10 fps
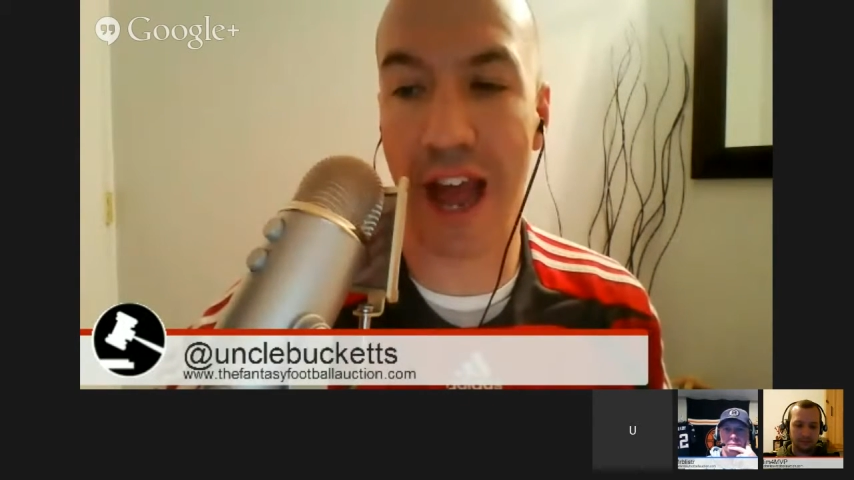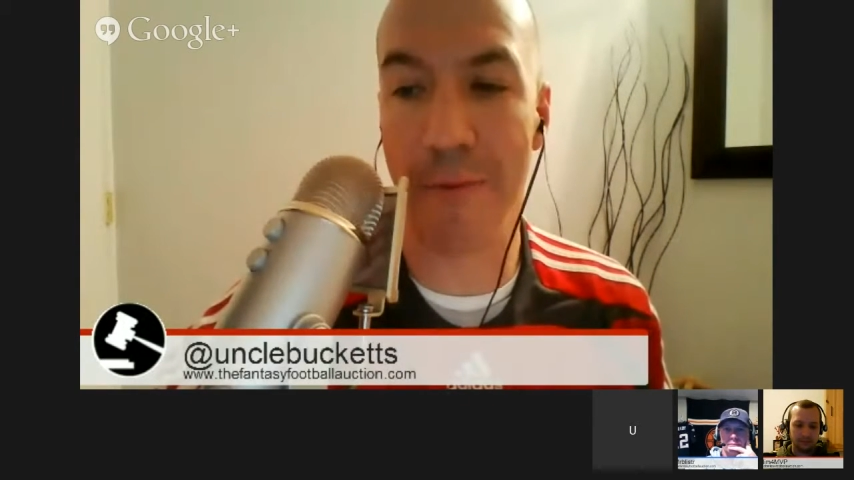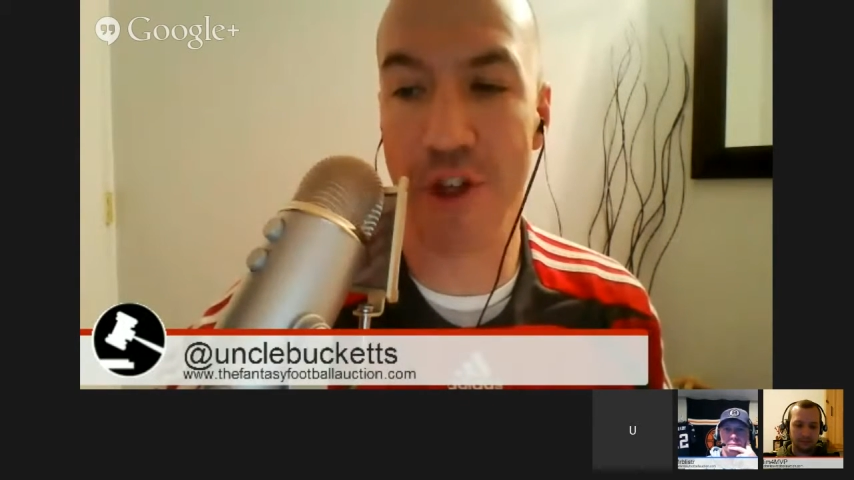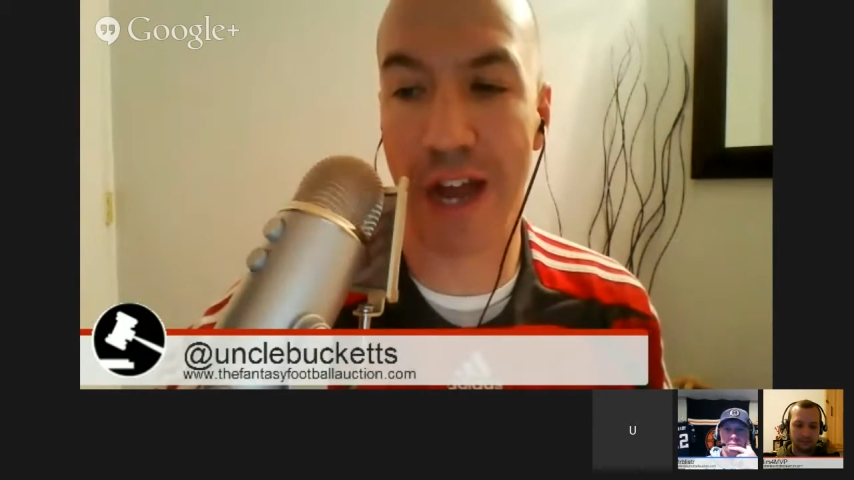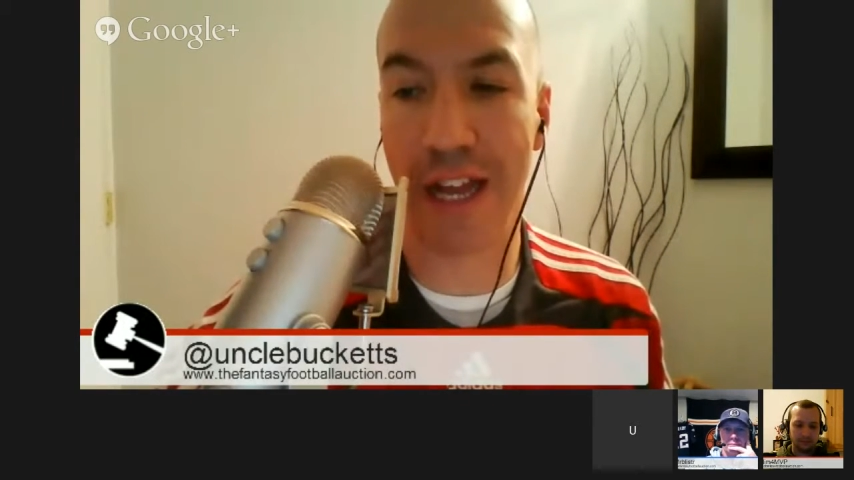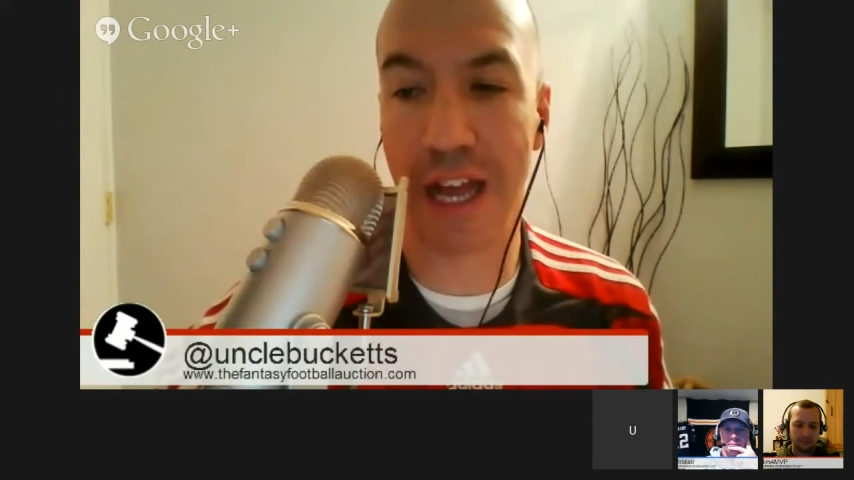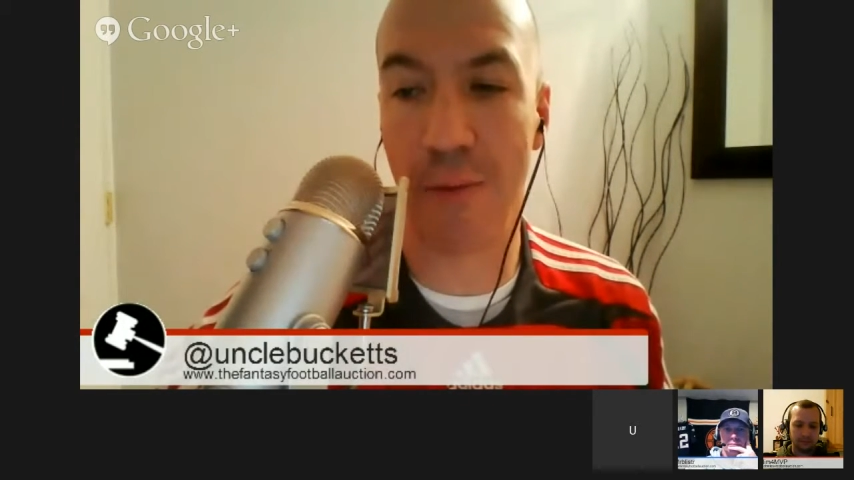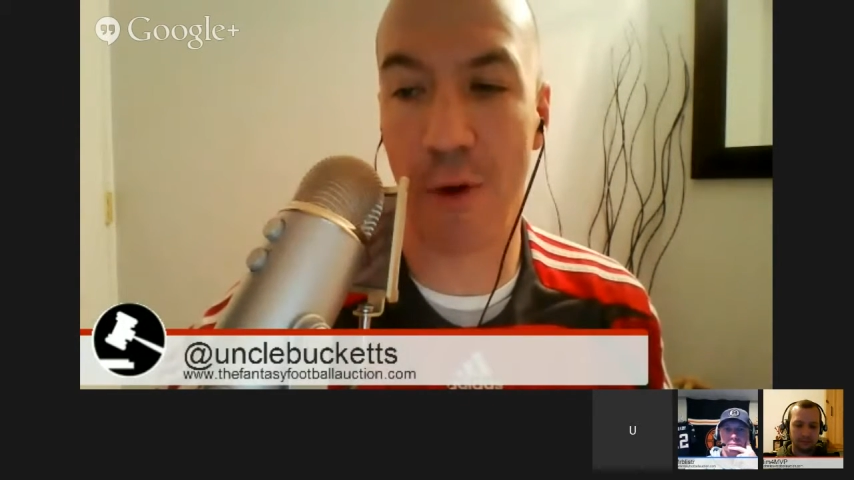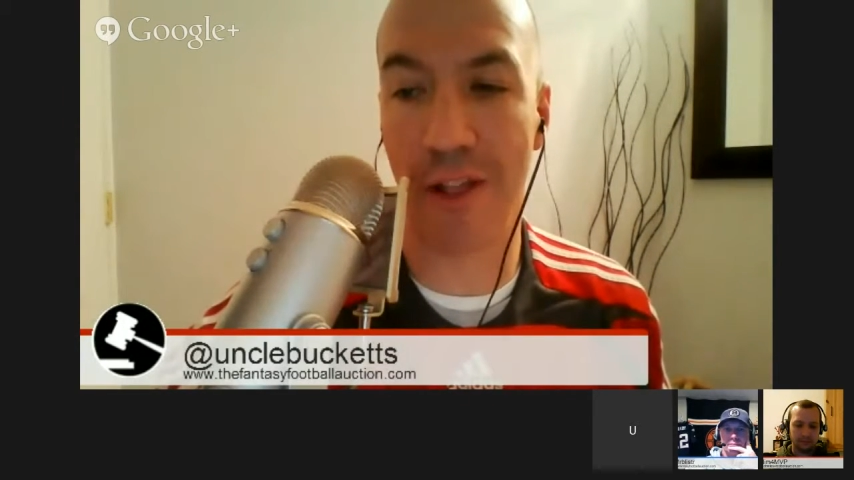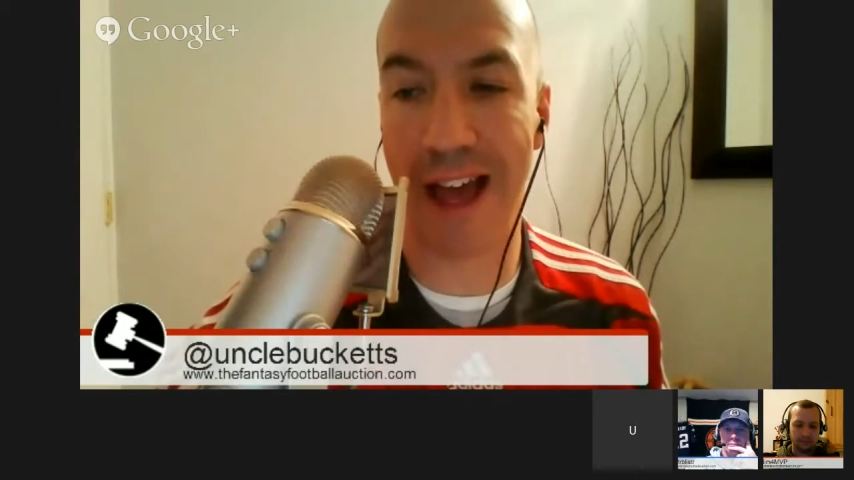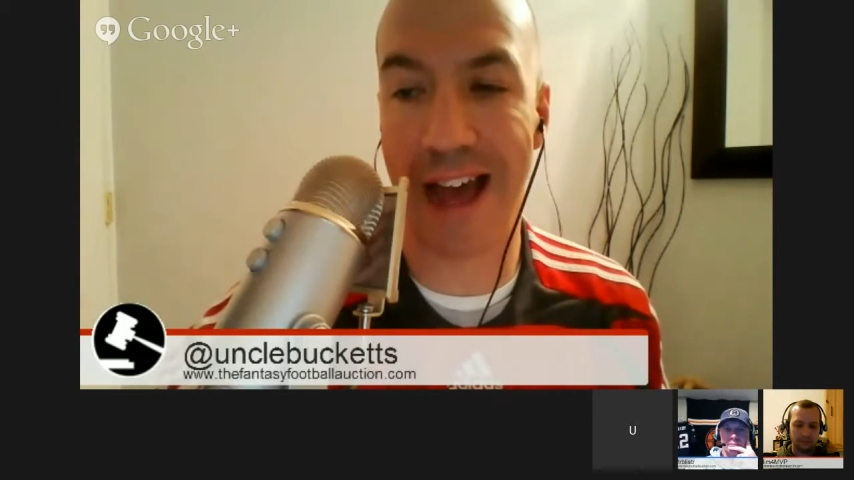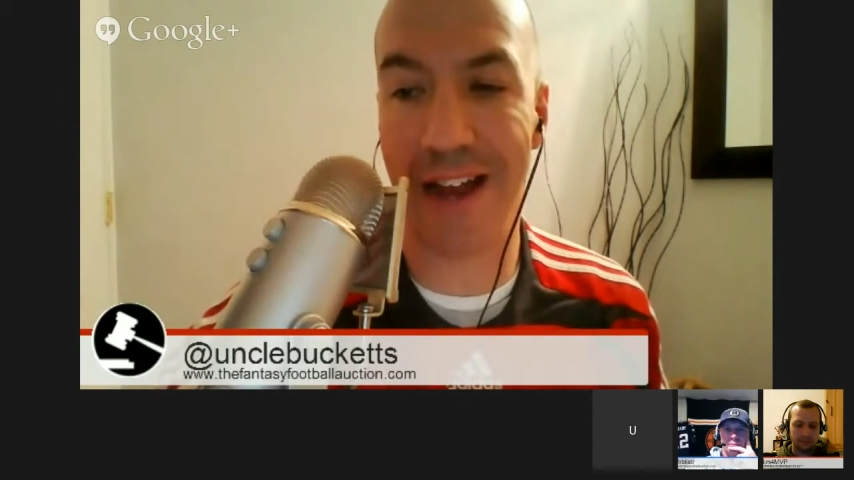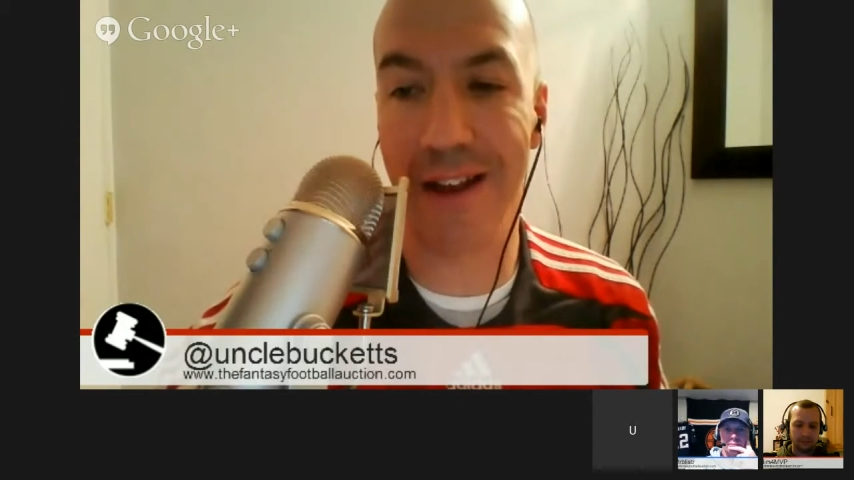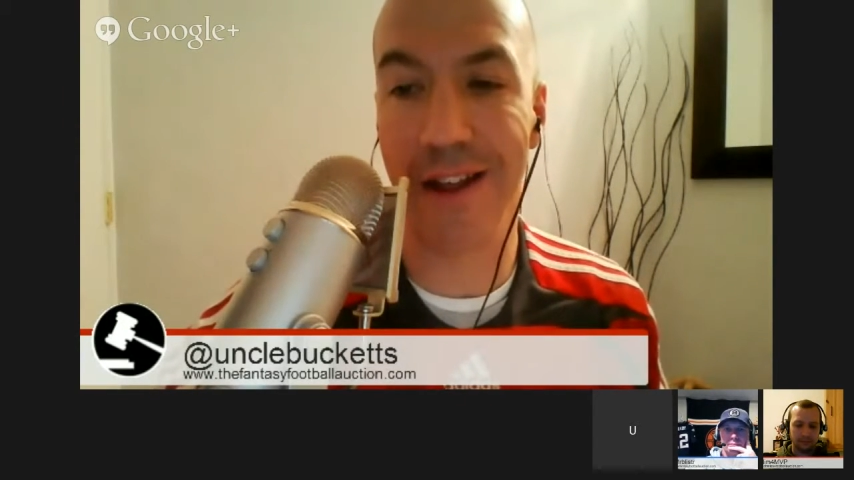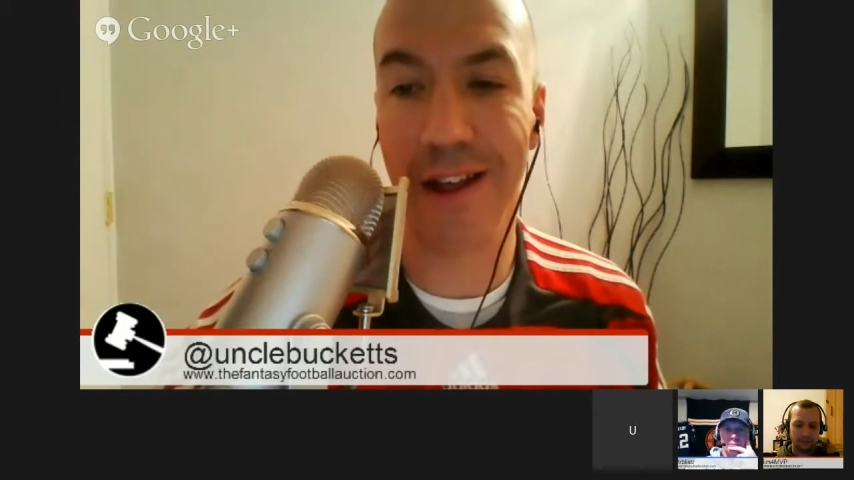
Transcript: MJD will land?